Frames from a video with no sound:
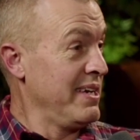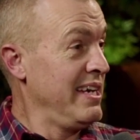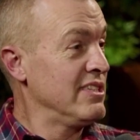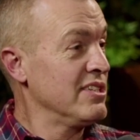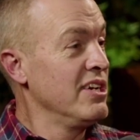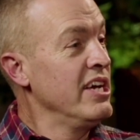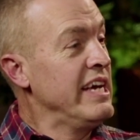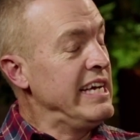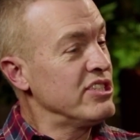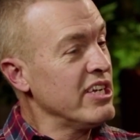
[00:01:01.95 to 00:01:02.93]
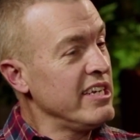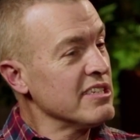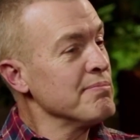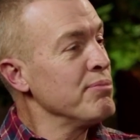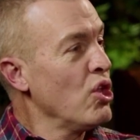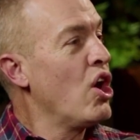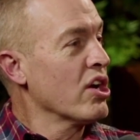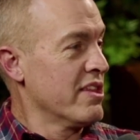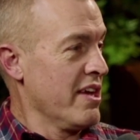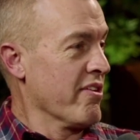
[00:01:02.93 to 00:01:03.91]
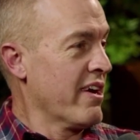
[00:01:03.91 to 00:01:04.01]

It's it's it doesn't belong there.